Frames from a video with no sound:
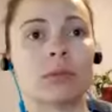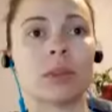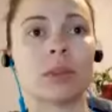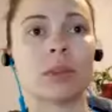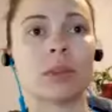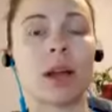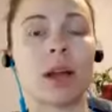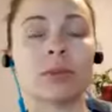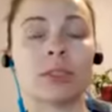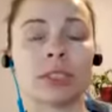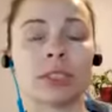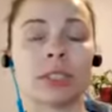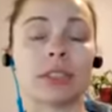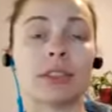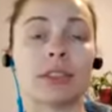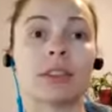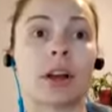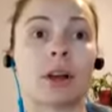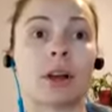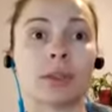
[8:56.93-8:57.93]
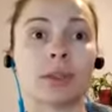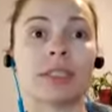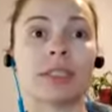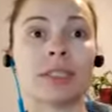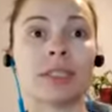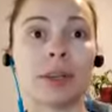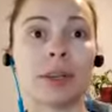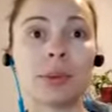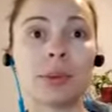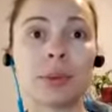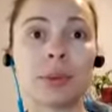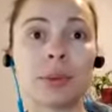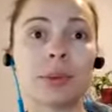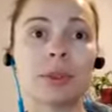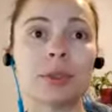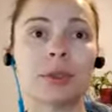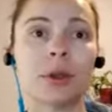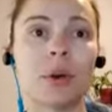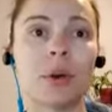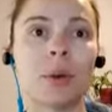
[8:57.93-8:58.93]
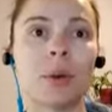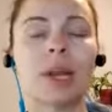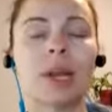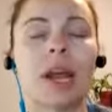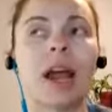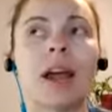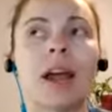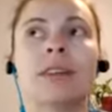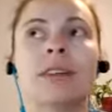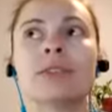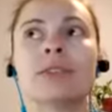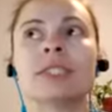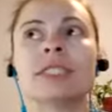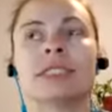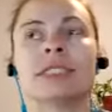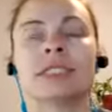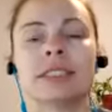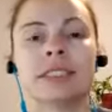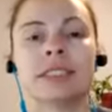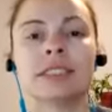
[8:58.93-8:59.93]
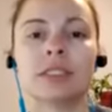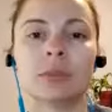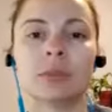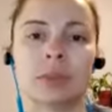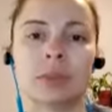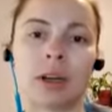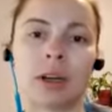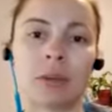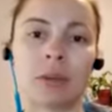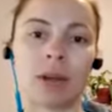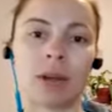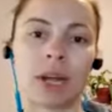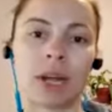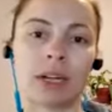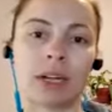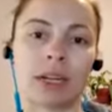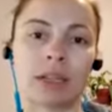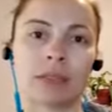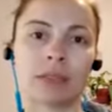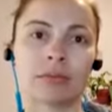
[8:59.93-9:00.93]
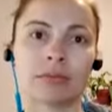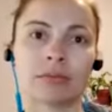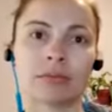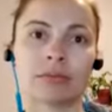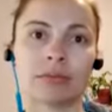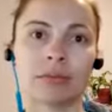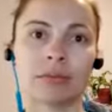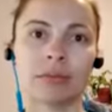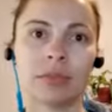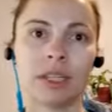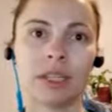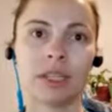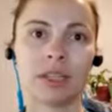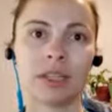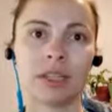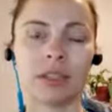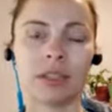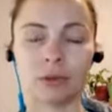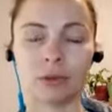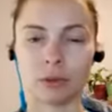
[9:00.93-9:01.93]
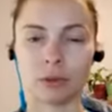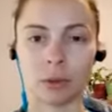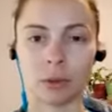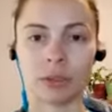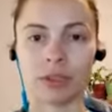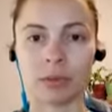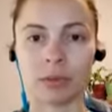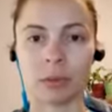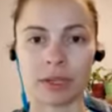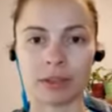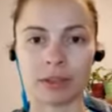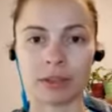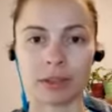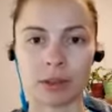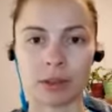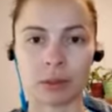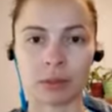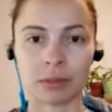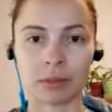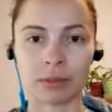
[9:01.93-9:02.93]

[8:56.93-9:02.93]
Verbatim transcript: I'm just going to start with sleep. So, every system in our body is influenced by sleep.